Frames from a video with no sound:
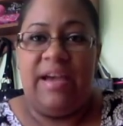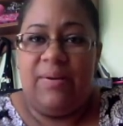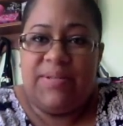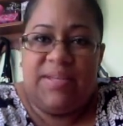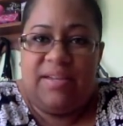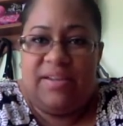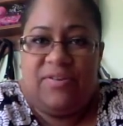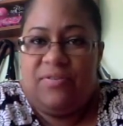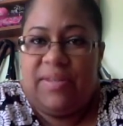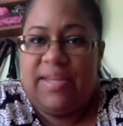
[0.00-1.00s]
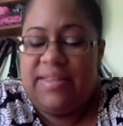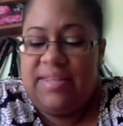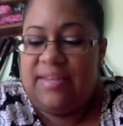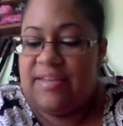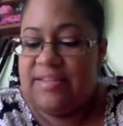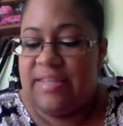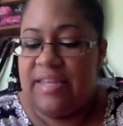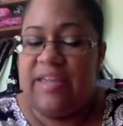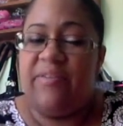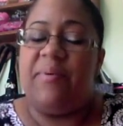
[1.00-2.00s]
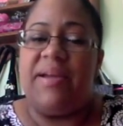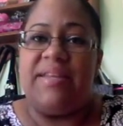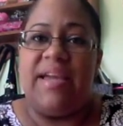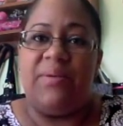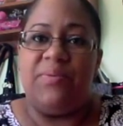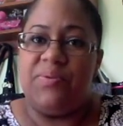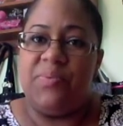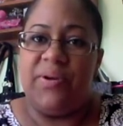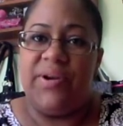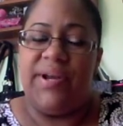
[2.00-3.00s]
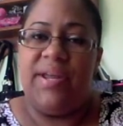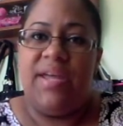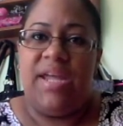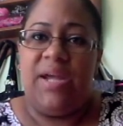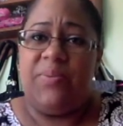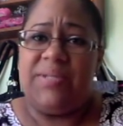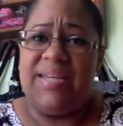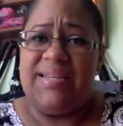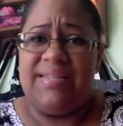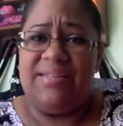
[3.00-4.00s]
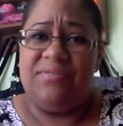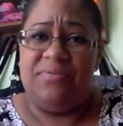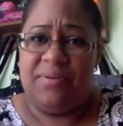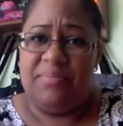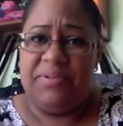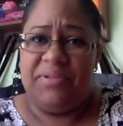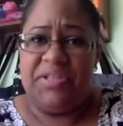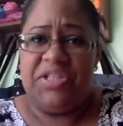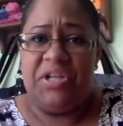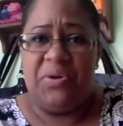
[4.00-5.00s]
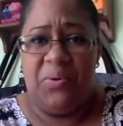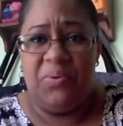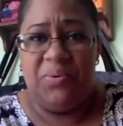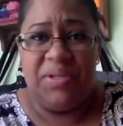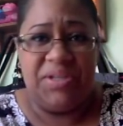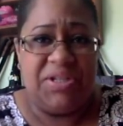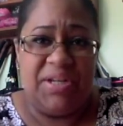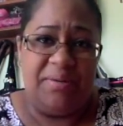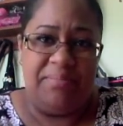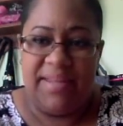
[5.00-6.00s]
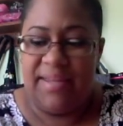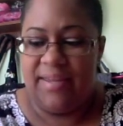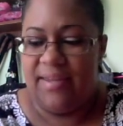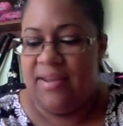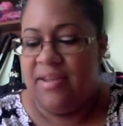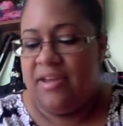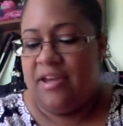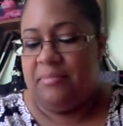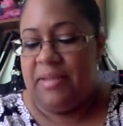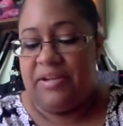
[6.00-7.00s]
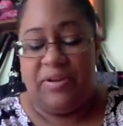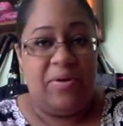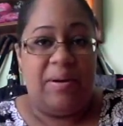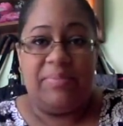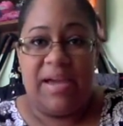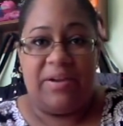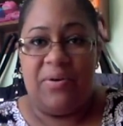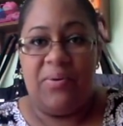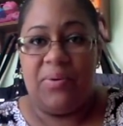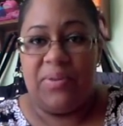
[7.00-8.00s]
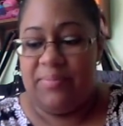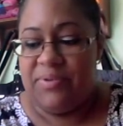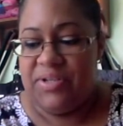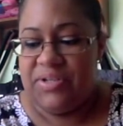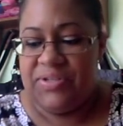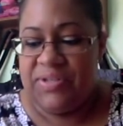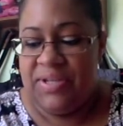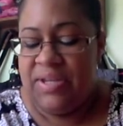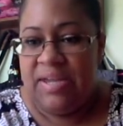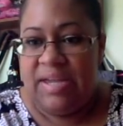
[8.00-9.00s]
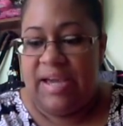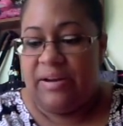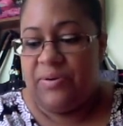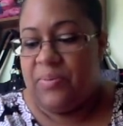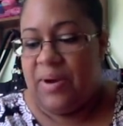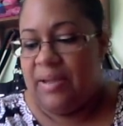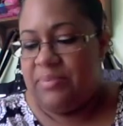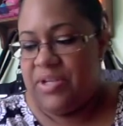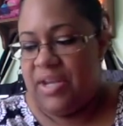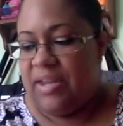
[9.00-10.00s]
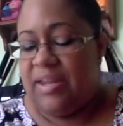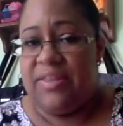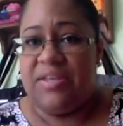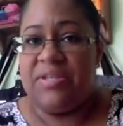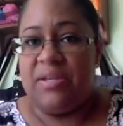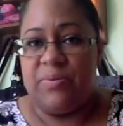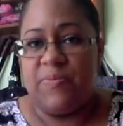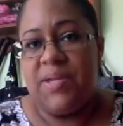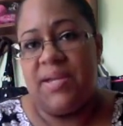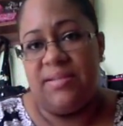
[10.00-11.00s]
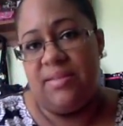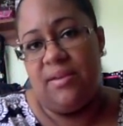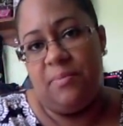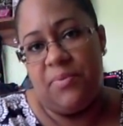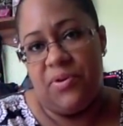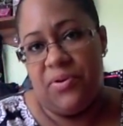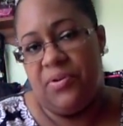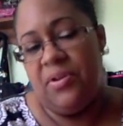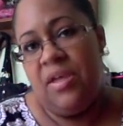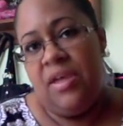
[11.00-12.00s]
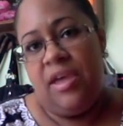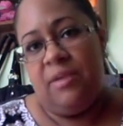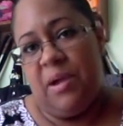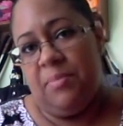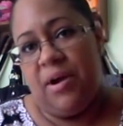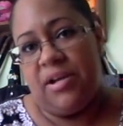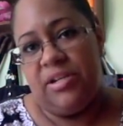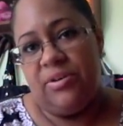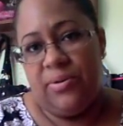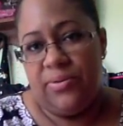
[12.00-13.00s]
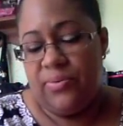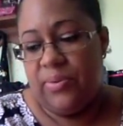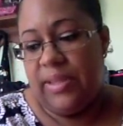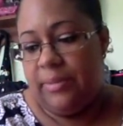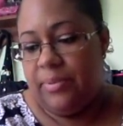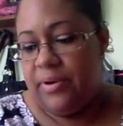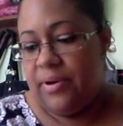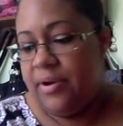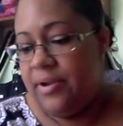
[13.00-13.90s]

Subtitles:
I was like going like this. Like even my dad was worried and was like, is this normal? Is she cold? Does she need a blanket? I'm like, no, I'm not cold. I don't know why I'm shaking. They said it was because of the epidural and my body going through labor.